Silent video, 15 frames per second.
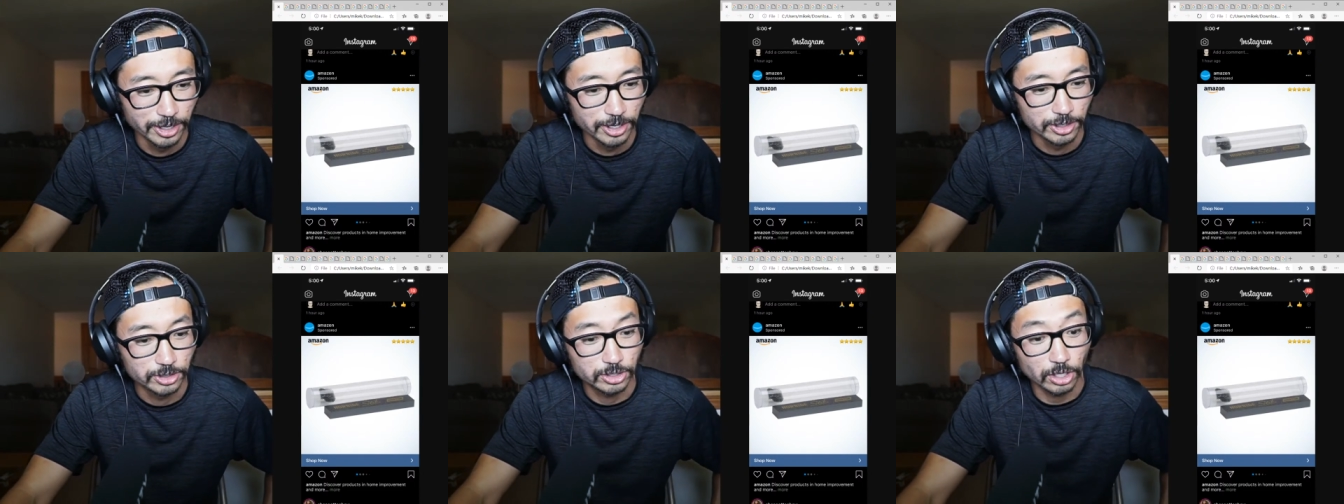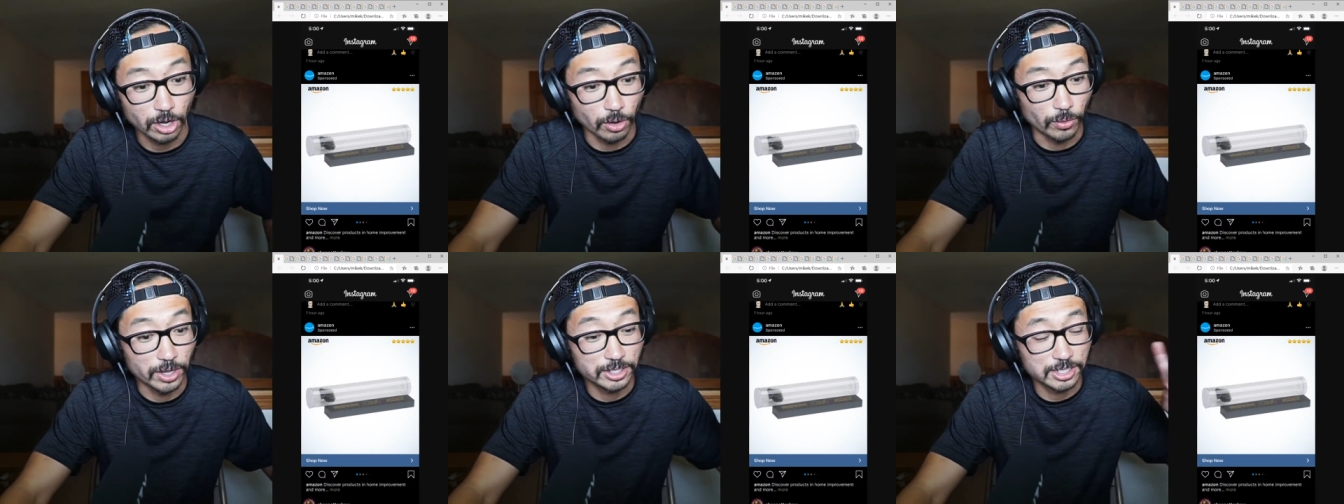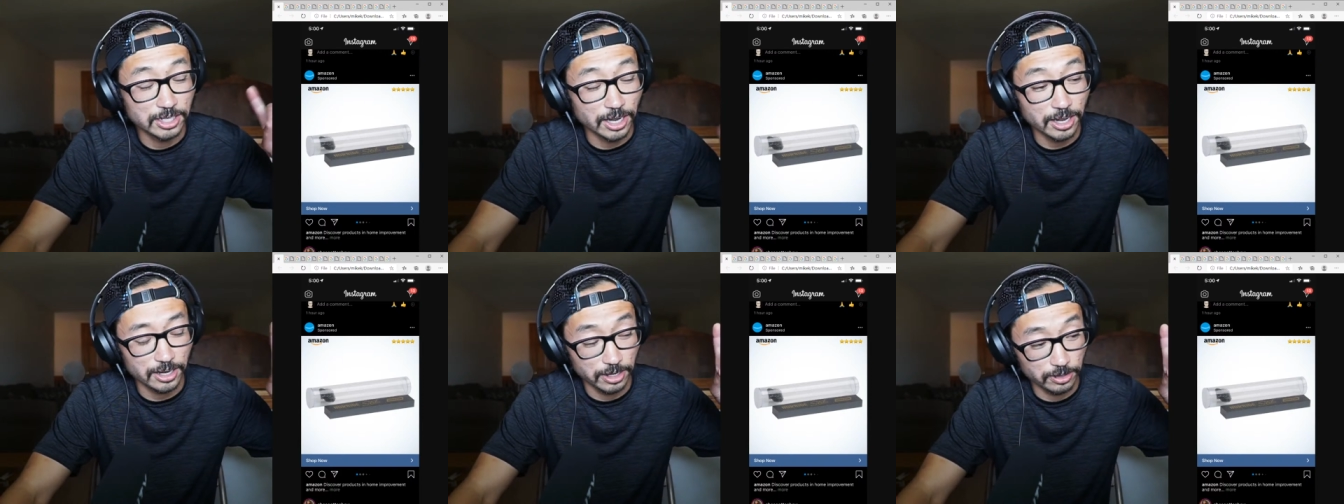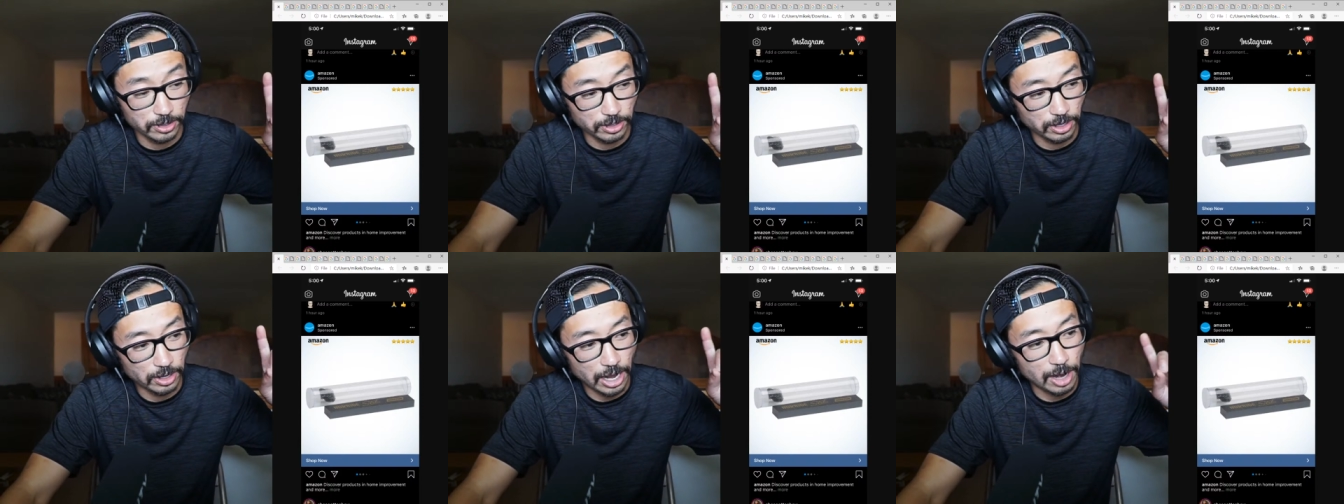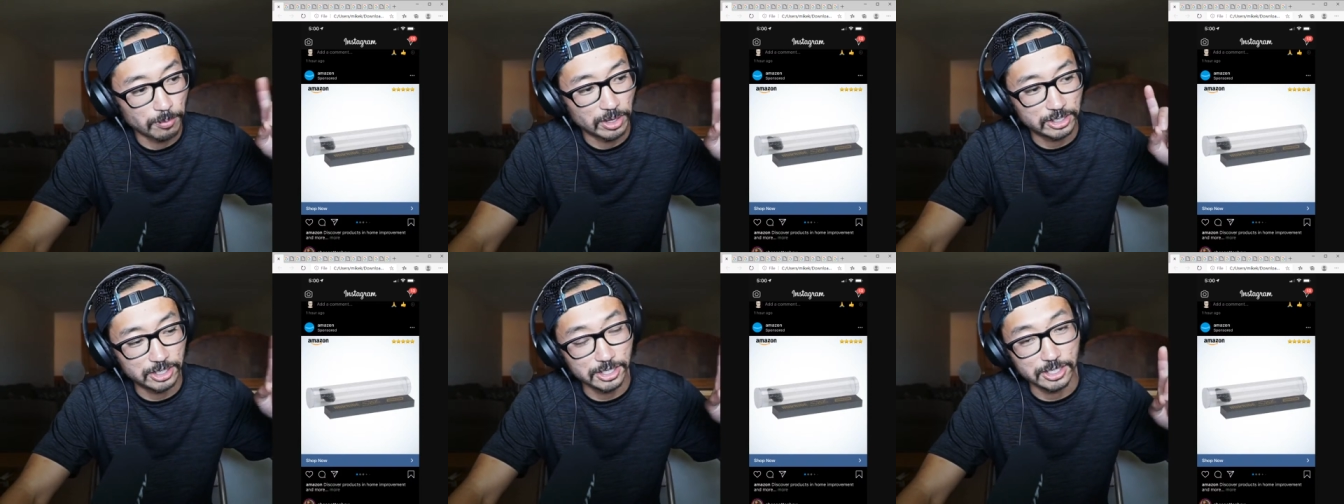So it's not how
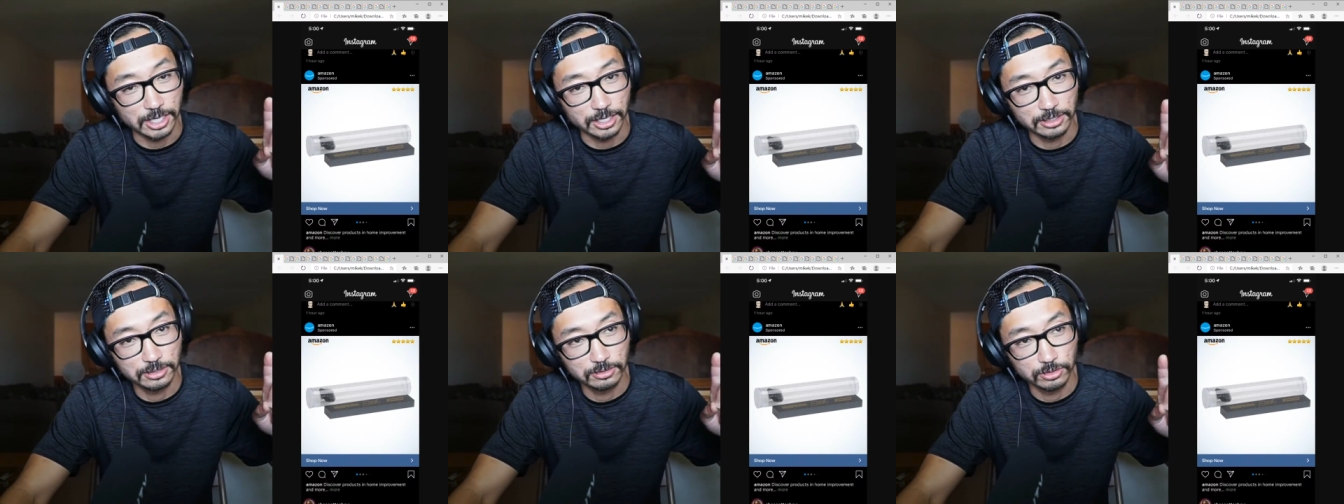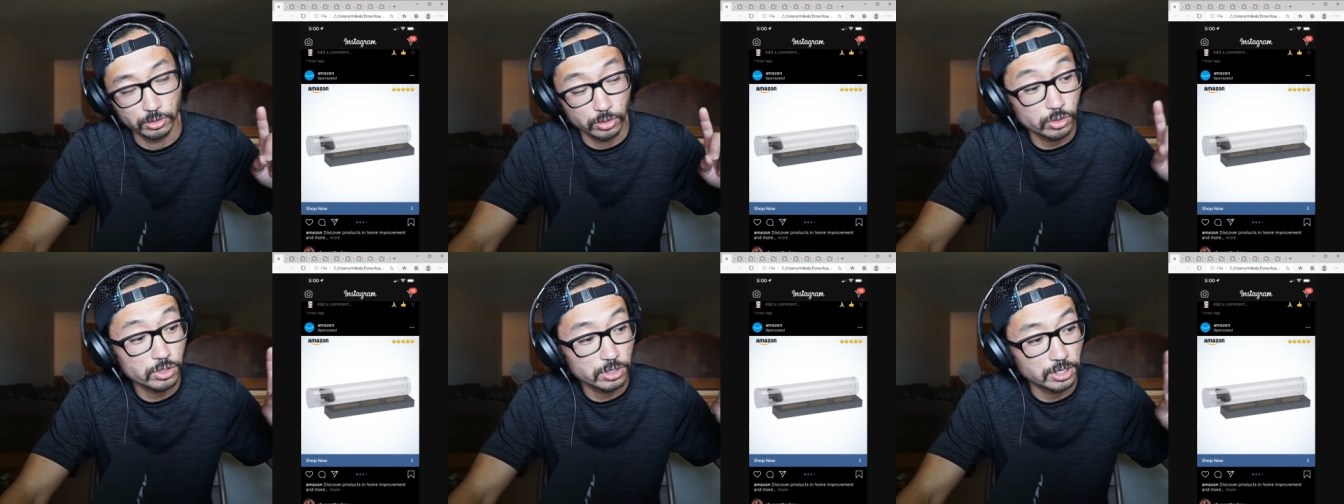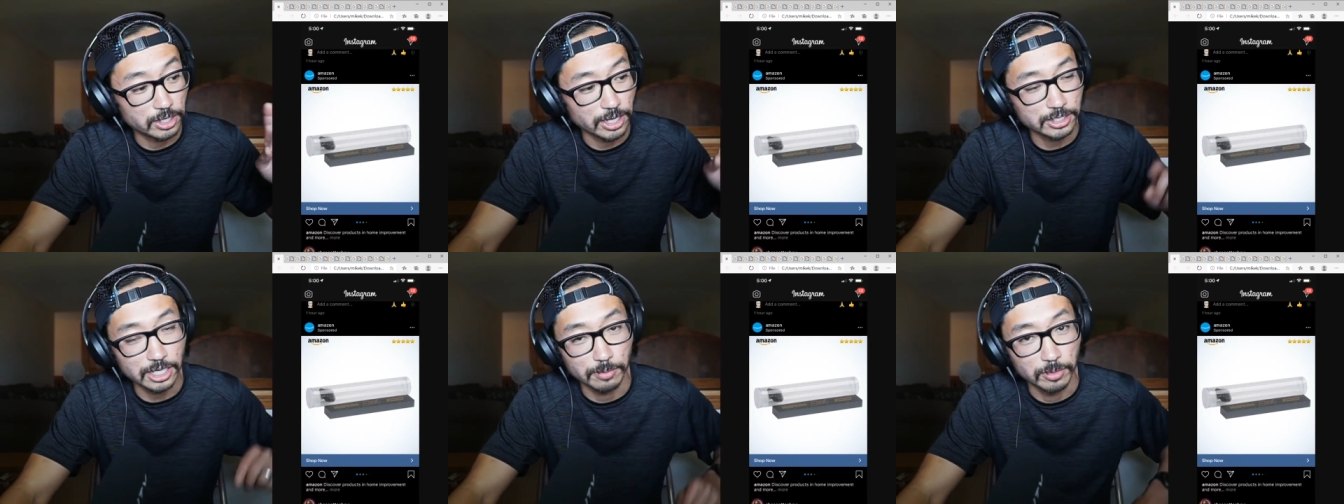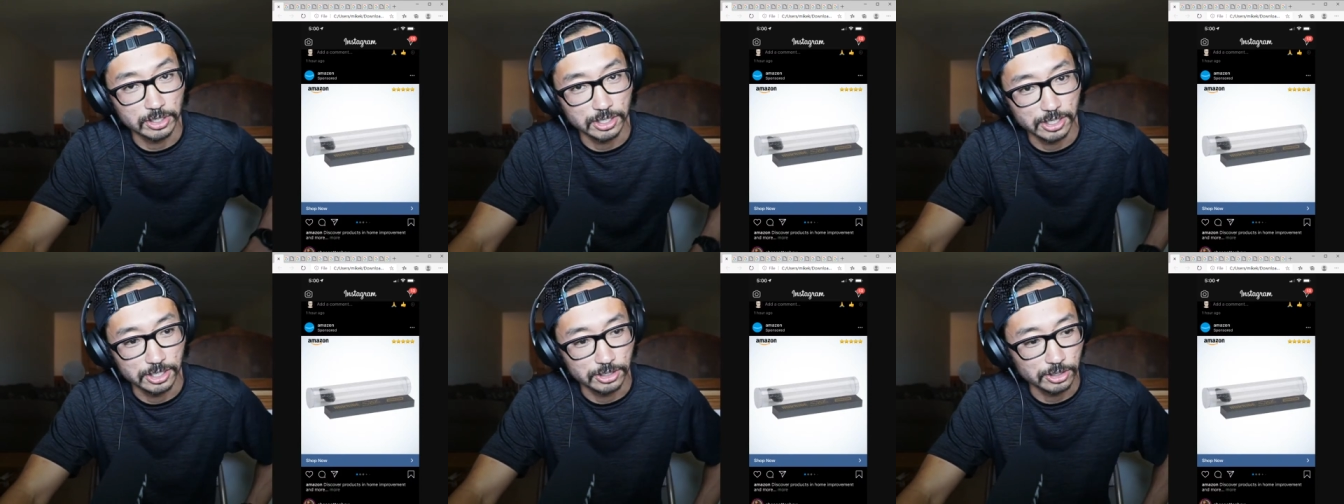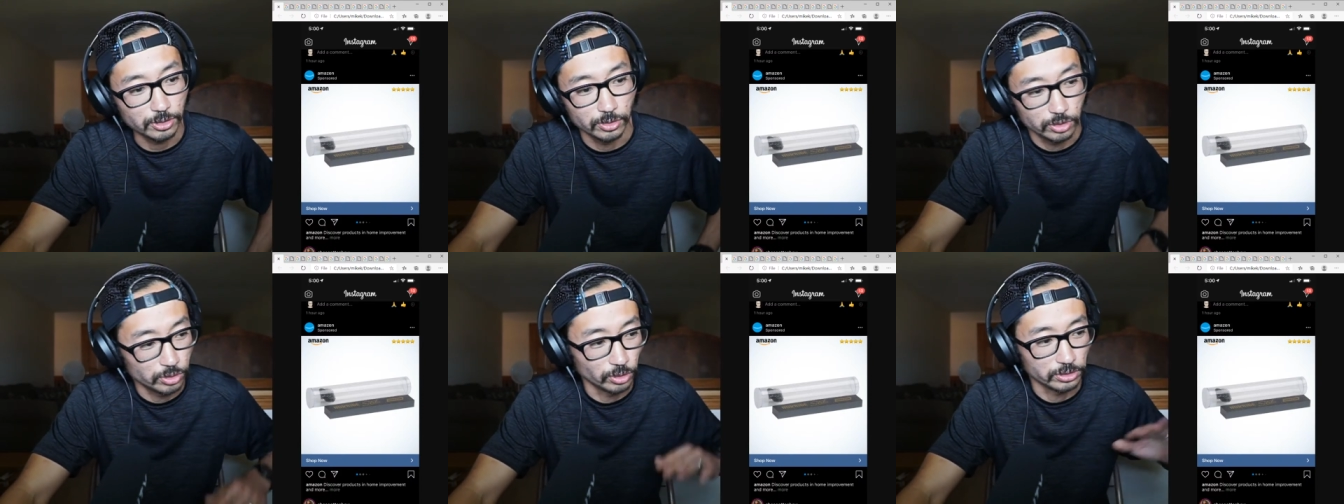much is it. Really, you could guess how much it is too.
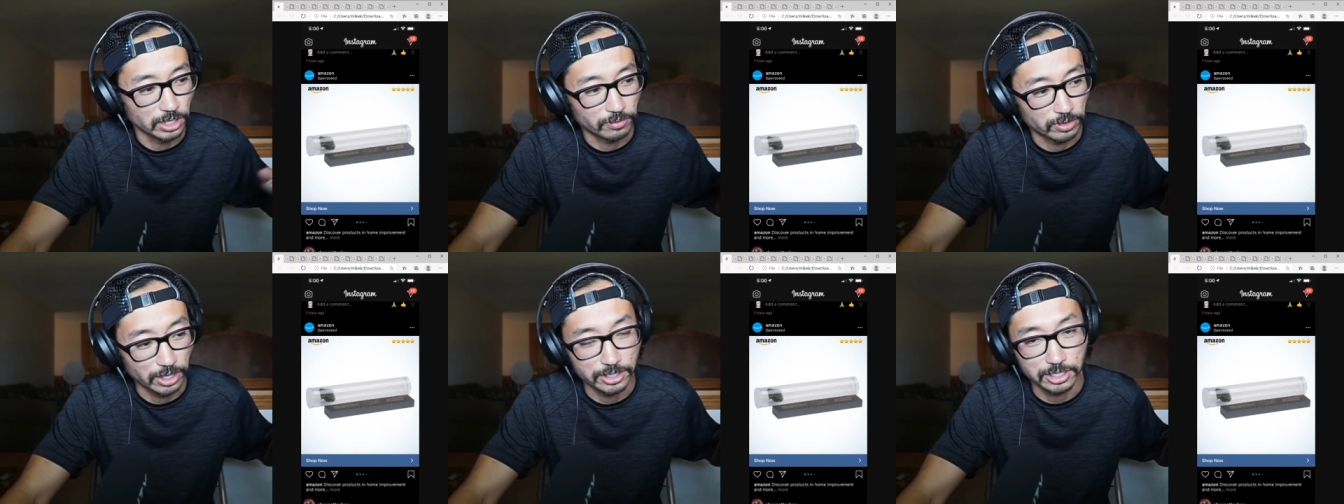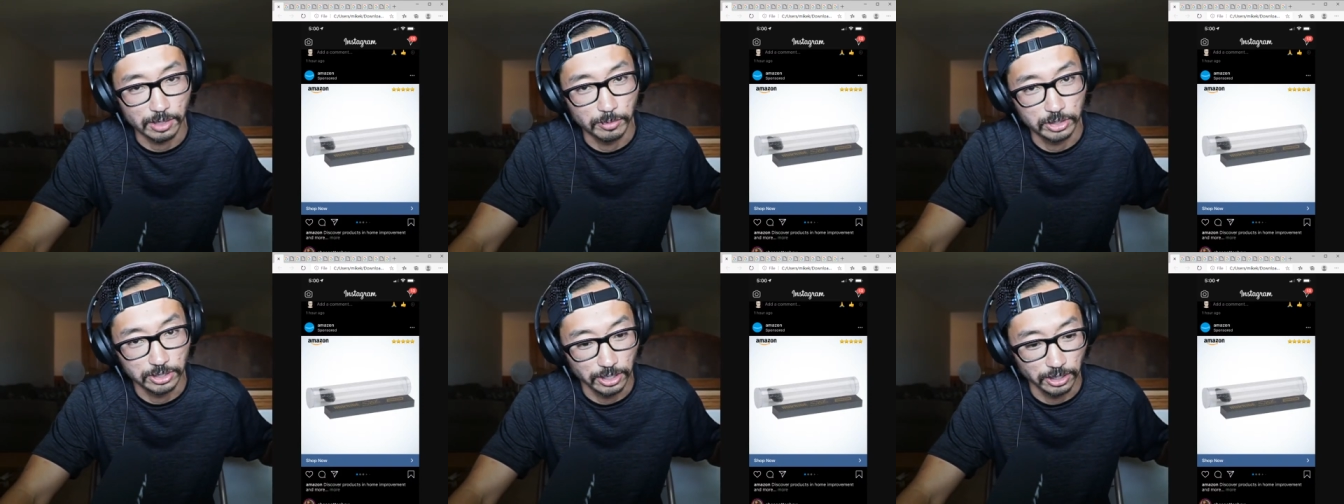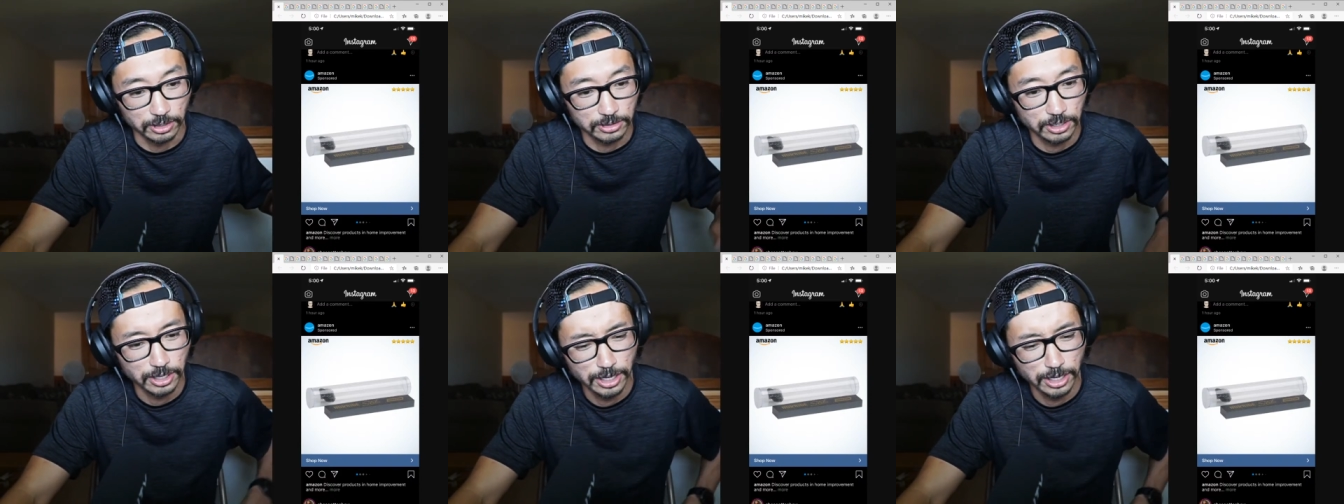You'll never guess how much it is.